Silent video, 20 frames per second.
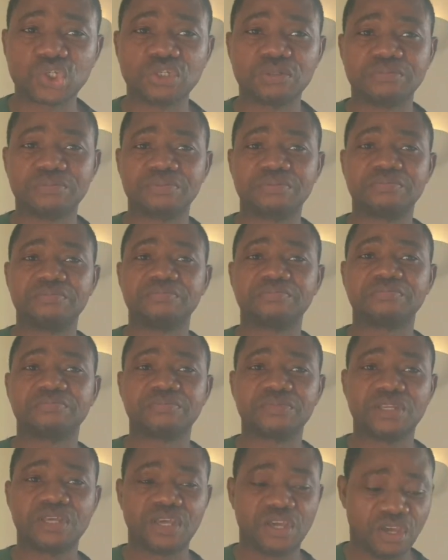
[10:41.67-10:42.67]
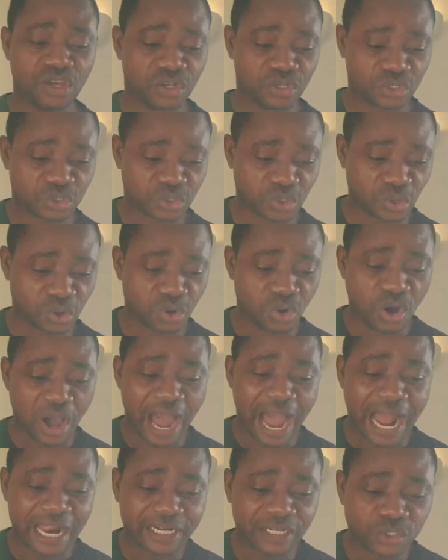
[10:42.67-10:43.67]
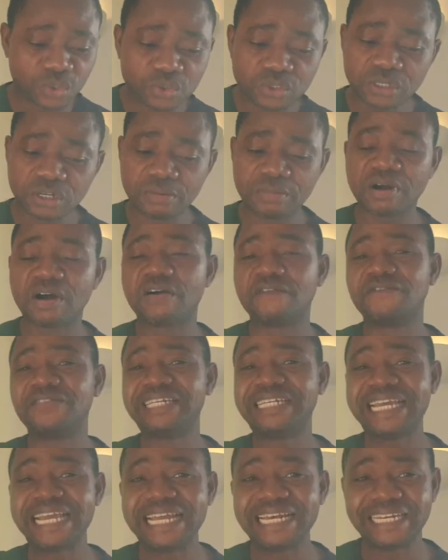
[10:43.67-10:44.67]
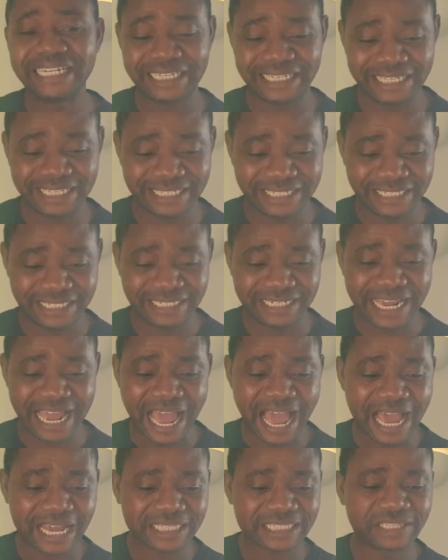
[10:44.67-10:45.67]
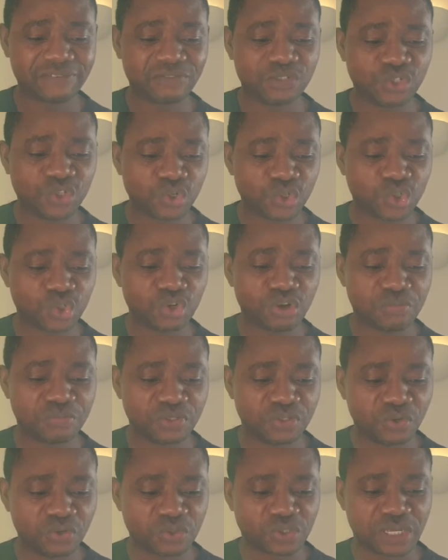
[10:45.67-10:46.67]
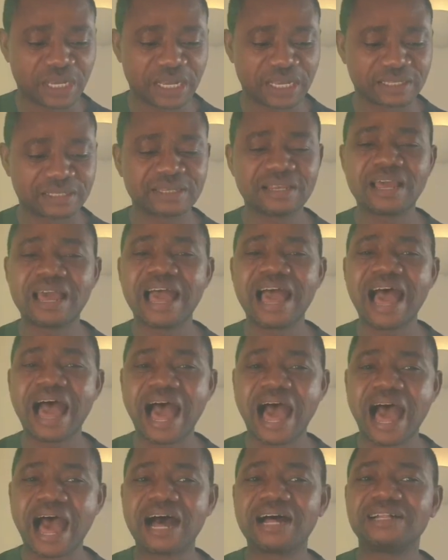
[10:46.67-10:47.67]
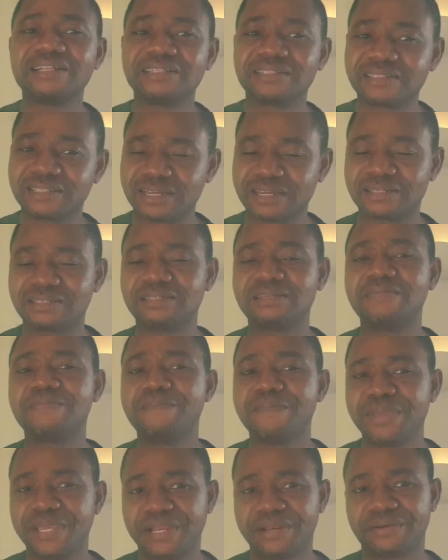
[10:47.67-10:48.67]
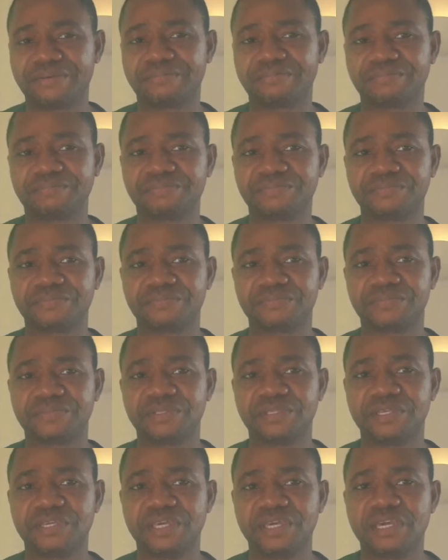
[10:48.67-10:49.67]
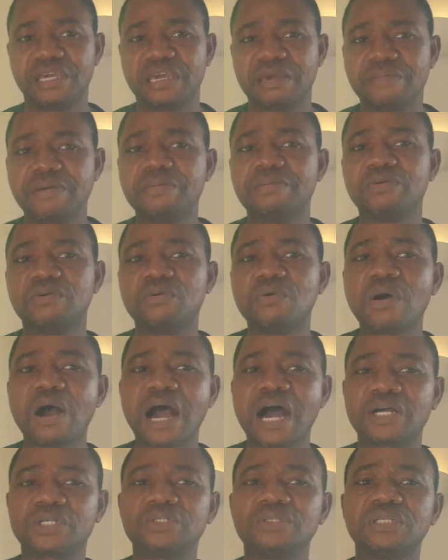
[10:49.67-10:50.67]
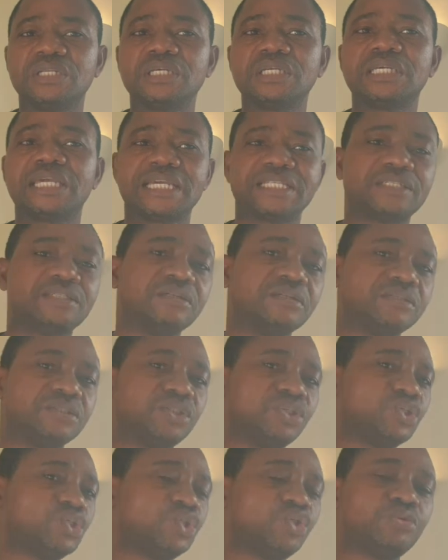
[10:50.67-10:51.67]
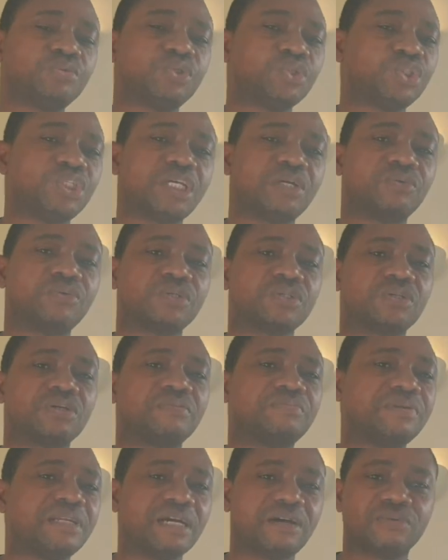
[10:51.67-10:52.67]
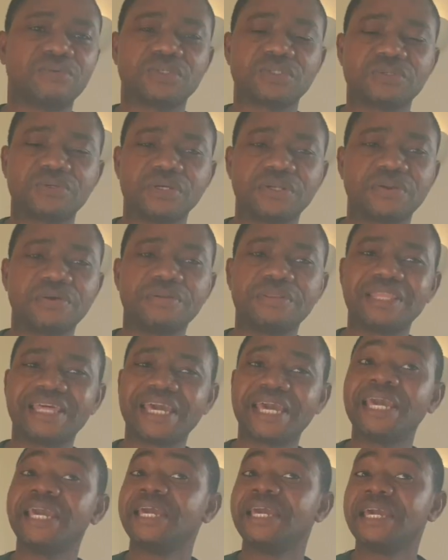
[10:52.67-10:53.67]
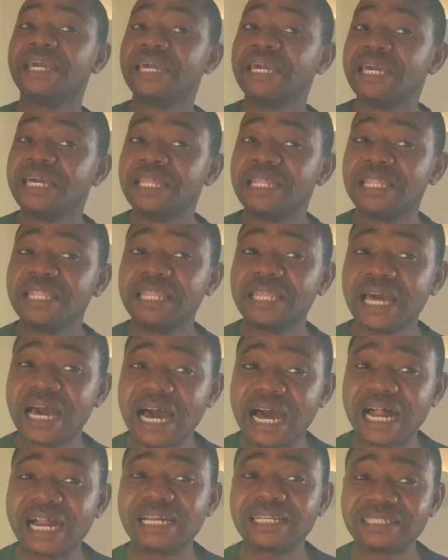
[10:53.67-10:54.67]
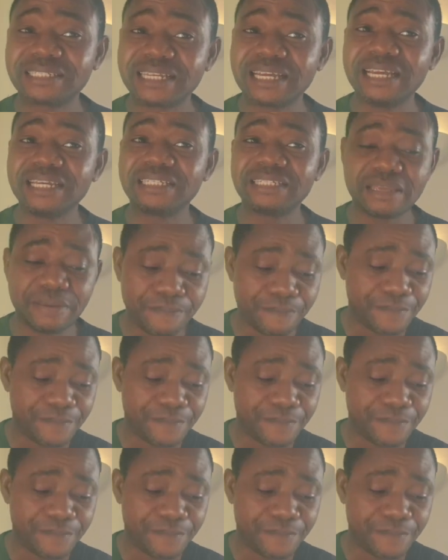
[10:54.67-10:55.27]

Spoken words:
2 billion people are actively monthly using YouTube. So, and the total number of daily active YouTube users are 30 million.